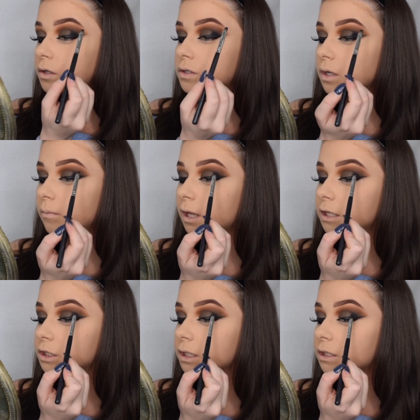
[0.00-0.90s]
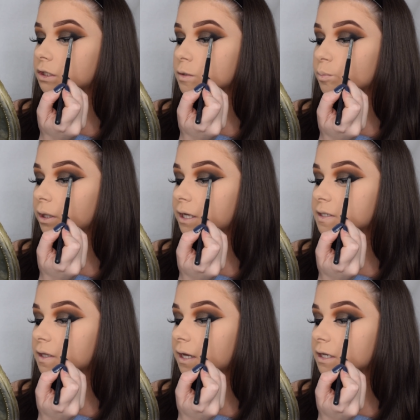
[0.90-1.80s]
So I'm literally just
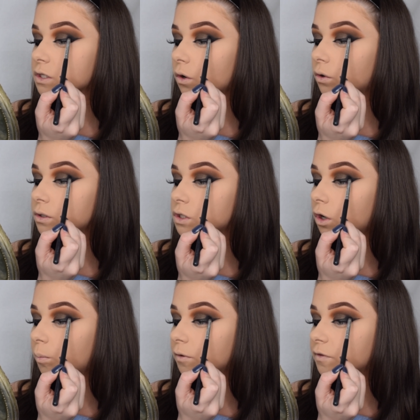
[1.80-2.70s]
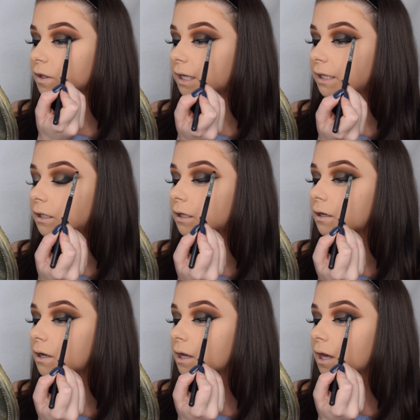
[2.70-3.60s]
placing this on top of the liner
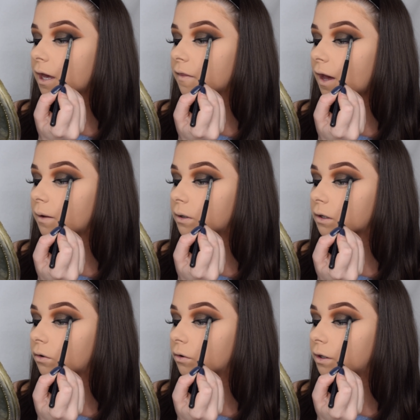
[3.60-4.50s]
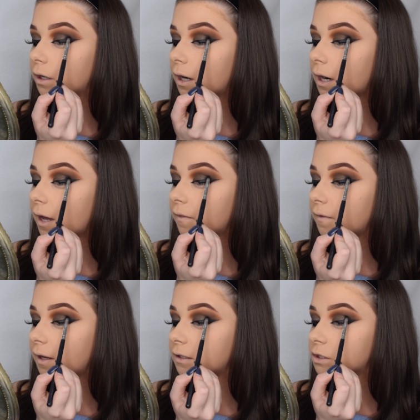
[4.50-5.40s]
at the outer corner and then